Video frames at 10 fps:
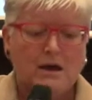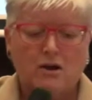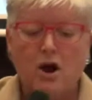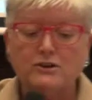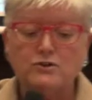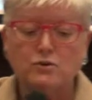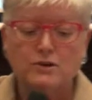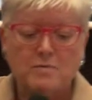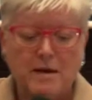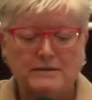guy
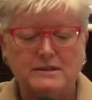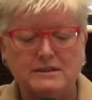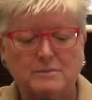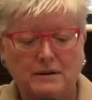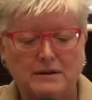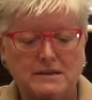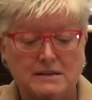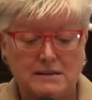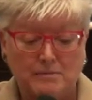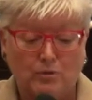talking about
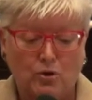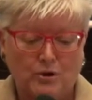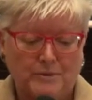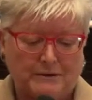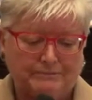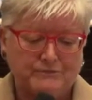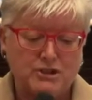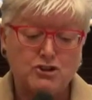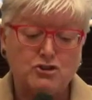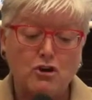disabilities employment.
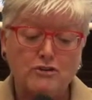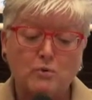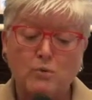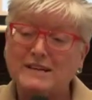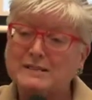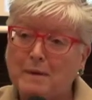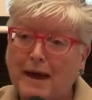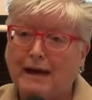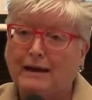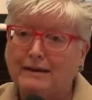Did you know that
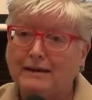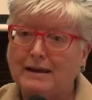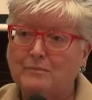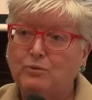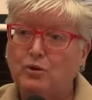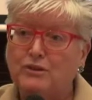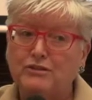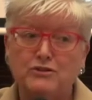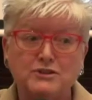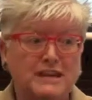Westpac employ
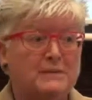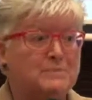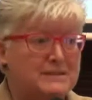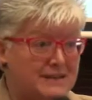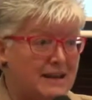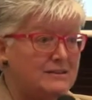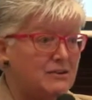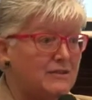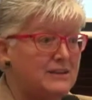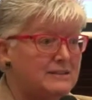13%
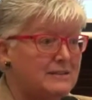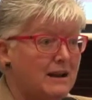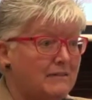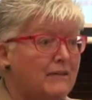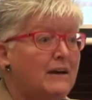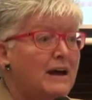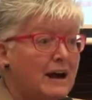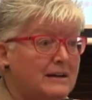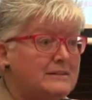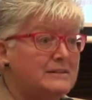of their staff
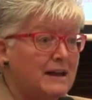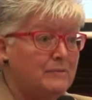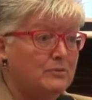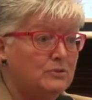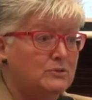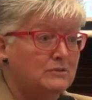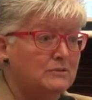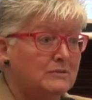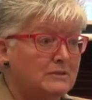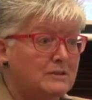are disabled?
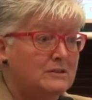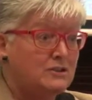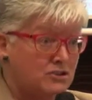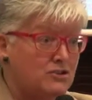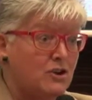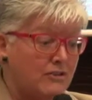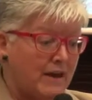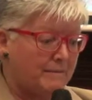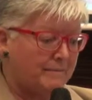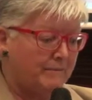Did you know
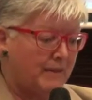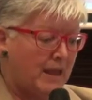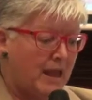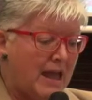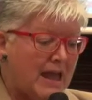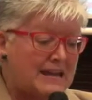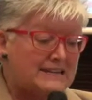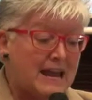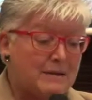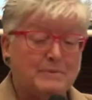that?
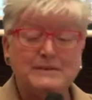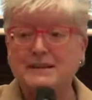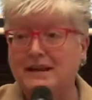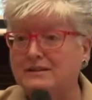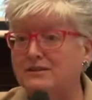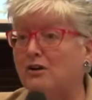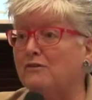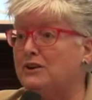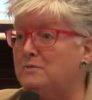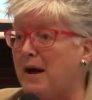10% of
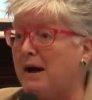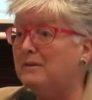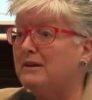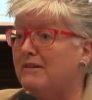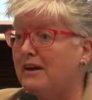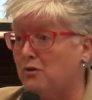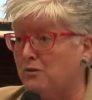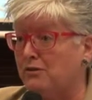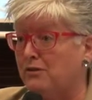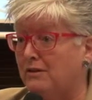the Department of
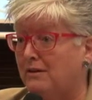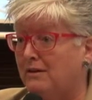Health